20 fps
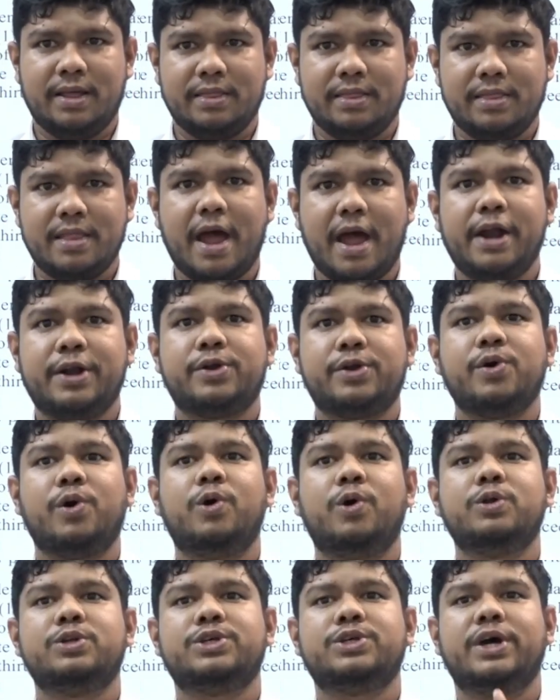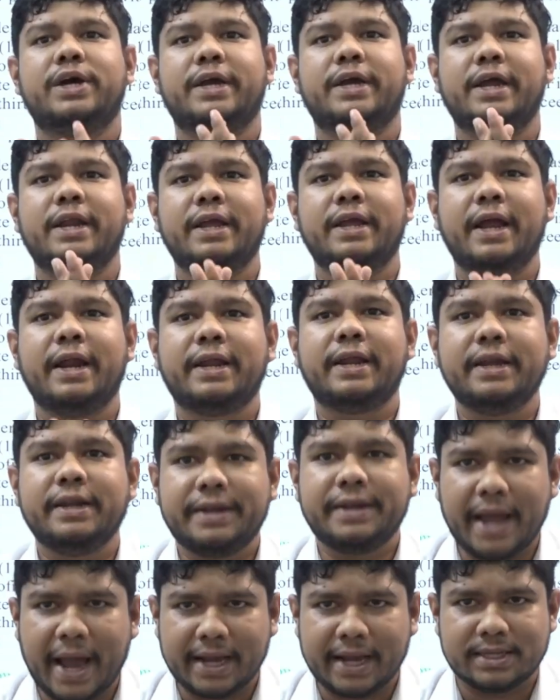That also again
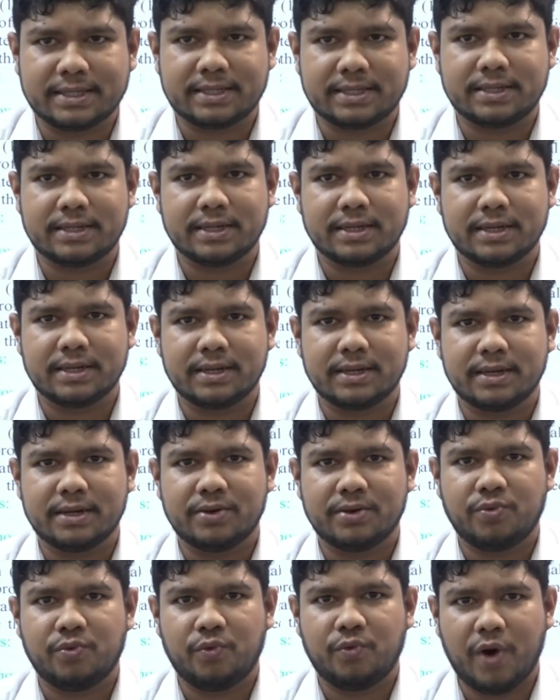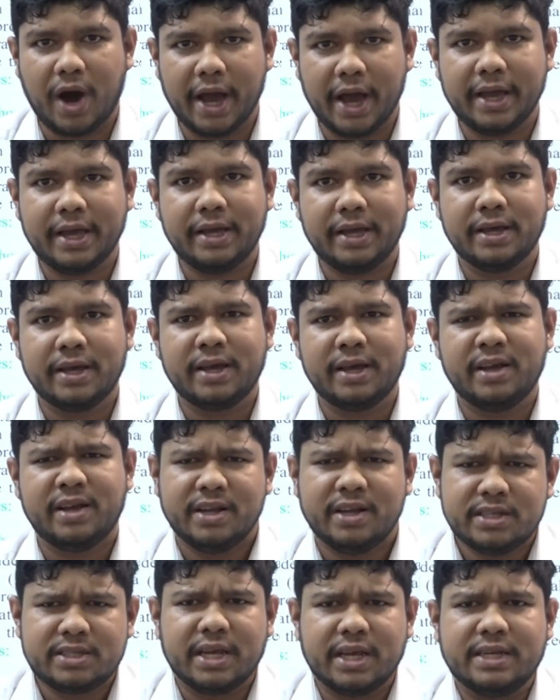getting taxed. Why?
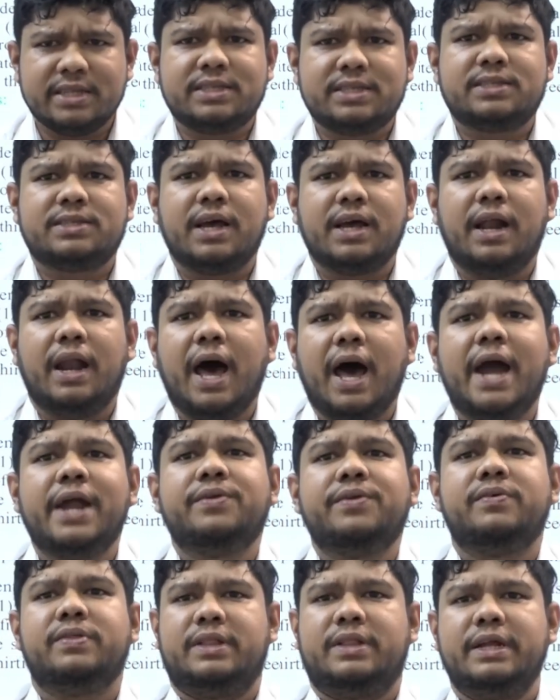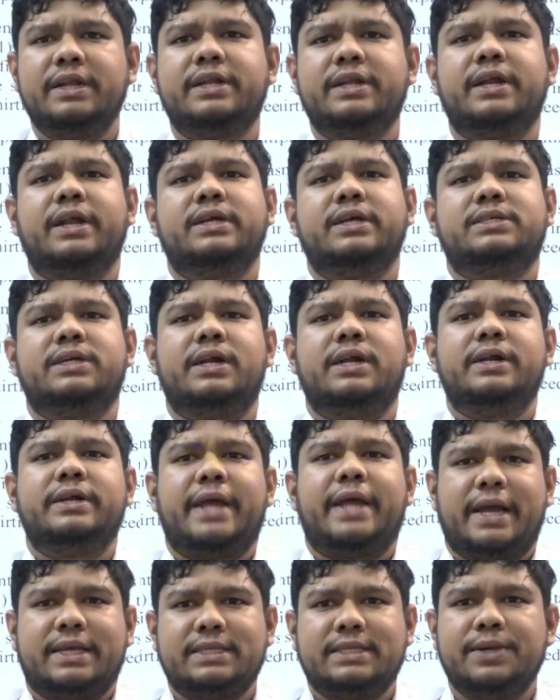It's aligned with international
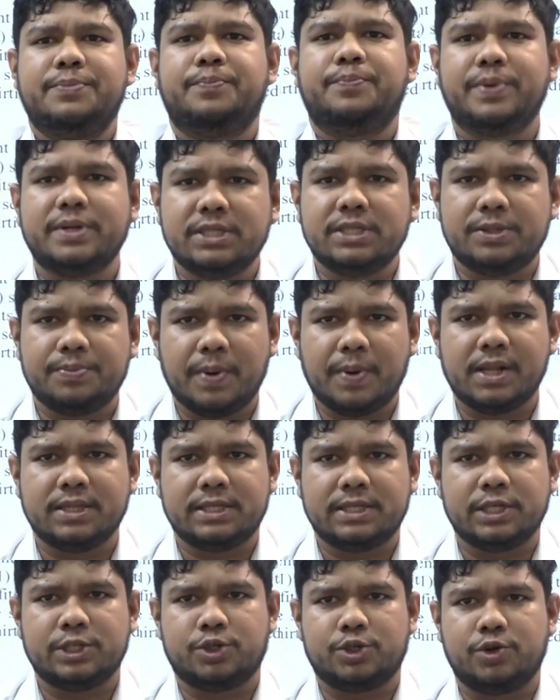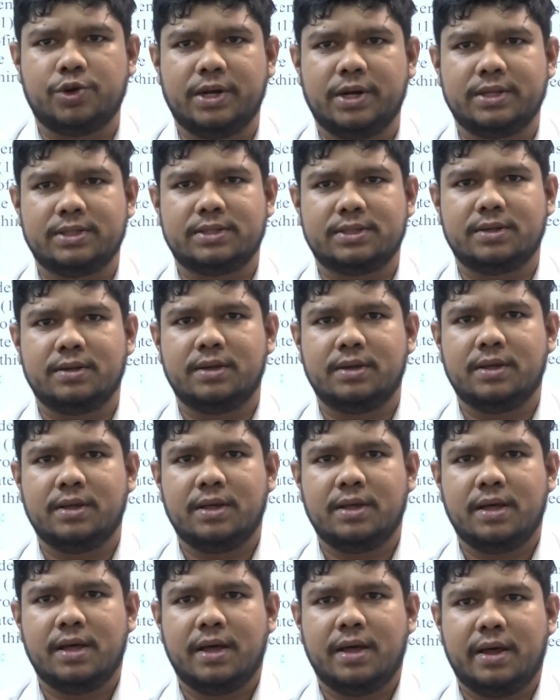taxing principles, students,
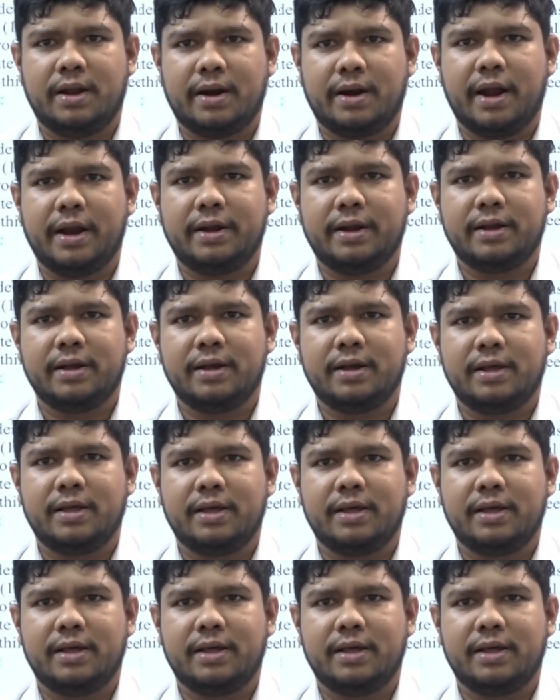right?